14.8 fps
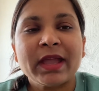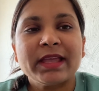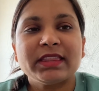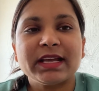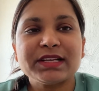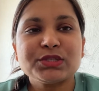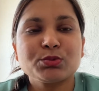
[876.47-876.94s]

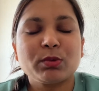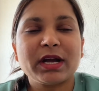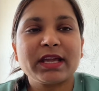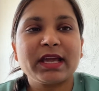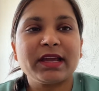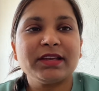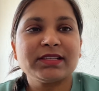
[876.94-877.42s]
That's
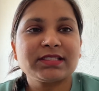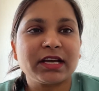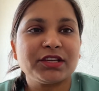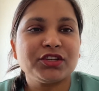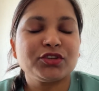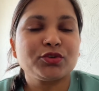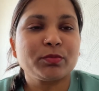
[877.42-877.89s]
why I
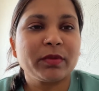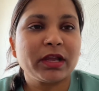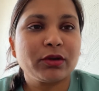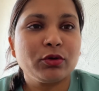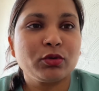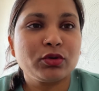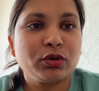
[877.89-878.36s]
decided to
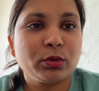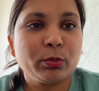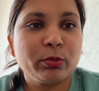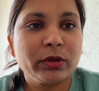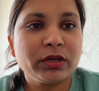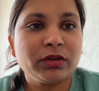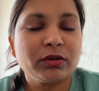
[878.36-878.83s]
make YouTube
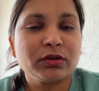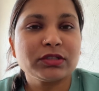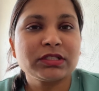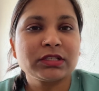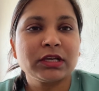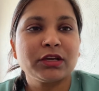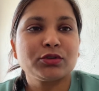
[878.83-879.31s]

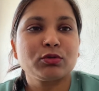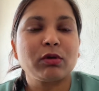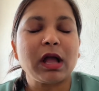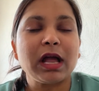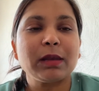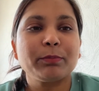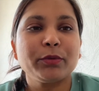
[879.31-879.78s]
videos to
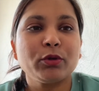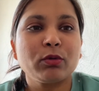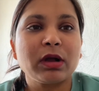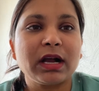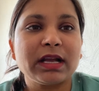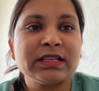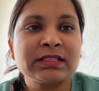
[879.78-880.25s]
help you
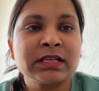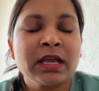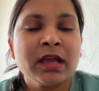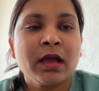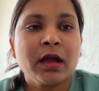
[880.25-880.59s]
guys